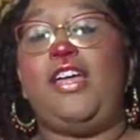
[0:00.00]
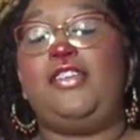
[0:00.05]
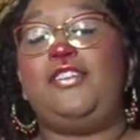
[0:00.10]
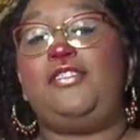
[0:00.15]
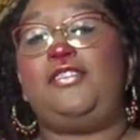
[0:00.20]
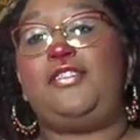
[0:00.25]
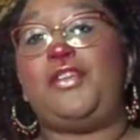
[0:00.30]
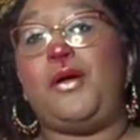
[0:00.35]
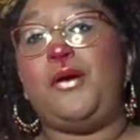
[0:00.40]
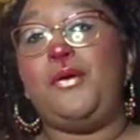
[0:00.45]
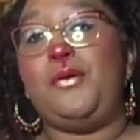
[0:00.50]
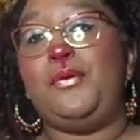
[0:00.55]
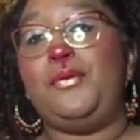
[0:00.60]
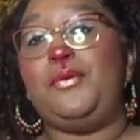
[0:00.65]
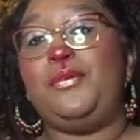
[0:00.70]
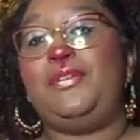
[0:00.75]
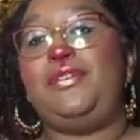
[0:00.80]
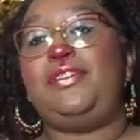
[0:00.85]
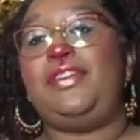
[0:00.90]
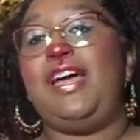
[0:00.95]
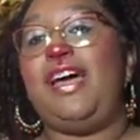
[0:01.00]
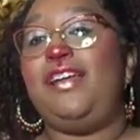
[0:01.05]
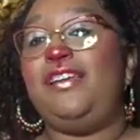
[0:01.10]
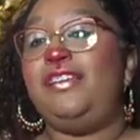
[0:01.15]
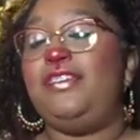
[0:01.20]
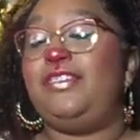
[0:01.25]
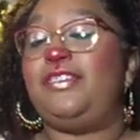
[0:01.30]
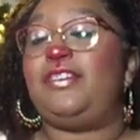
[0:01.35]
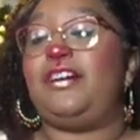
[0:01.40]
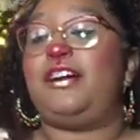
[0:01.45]
So now
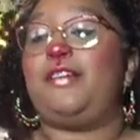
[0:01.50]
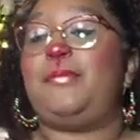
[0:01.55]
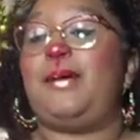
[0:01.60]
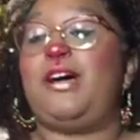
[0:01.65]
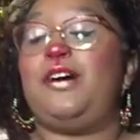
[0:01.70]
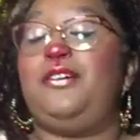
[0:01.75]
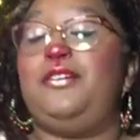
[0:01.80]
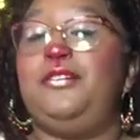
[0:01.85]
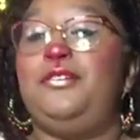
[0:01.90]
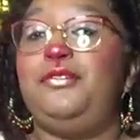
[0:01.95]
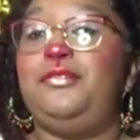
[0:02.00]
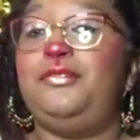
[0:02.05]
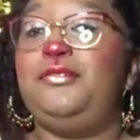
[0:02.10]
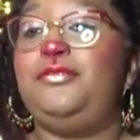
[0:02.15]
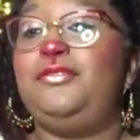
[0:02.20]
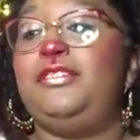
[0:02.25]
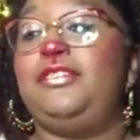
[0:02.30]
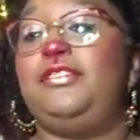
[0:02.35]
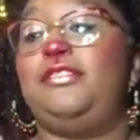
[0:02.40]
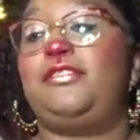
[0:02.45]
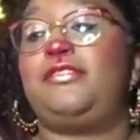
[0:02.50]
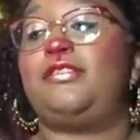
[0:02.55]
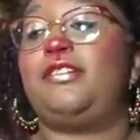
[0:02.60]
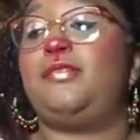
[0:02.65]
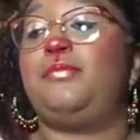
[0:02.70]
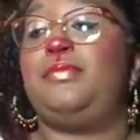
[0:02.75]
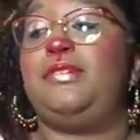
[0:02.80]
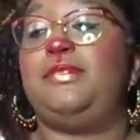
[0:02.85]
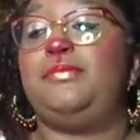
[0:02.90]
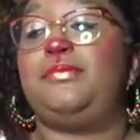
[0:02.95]
let's talk about who the
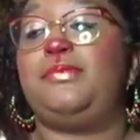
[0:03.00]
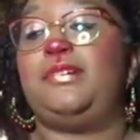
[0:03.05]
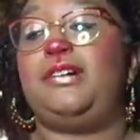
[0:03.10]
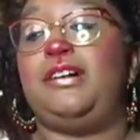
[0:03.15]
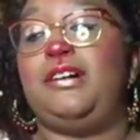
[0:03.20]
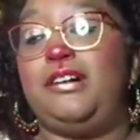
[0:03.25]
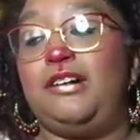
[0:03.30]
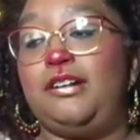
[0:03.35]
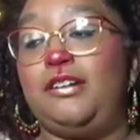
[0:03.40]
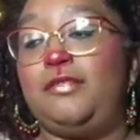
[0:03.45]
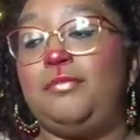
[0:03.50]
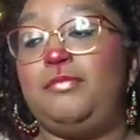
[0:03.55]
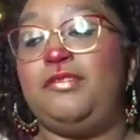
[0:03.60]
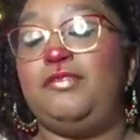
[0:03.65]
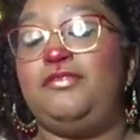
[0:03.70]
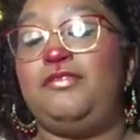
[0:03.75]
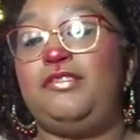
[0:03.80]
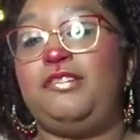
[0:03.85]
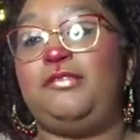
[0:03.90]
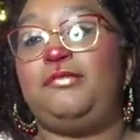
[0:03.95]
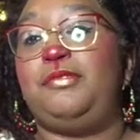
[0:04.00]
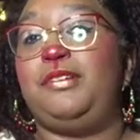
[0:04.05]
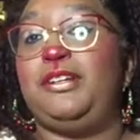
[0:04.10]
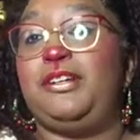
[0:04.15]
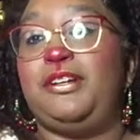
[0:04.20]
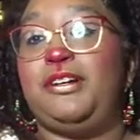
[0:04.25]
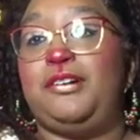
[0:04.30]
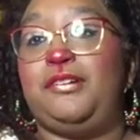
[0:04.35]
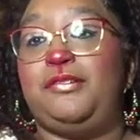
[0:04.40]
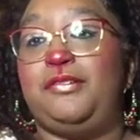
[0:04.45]
Huron people are before we
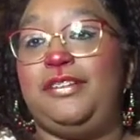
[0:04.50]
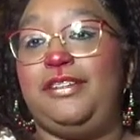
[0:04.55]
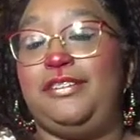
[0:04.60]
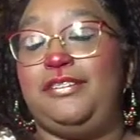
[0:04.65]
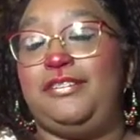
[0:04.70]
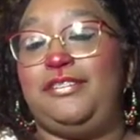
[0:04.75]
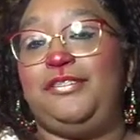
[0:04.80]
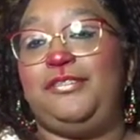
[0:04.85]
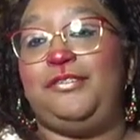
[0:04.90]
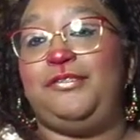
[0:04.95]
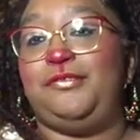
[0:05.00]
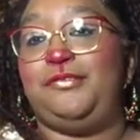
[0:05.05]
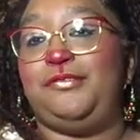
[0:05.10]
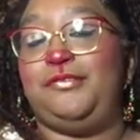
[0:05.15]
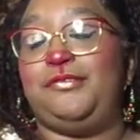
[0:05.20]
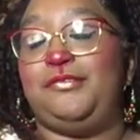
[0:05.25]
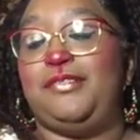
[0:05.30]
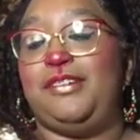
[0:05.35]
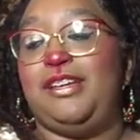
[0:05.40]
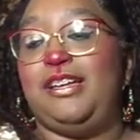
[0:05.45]
go into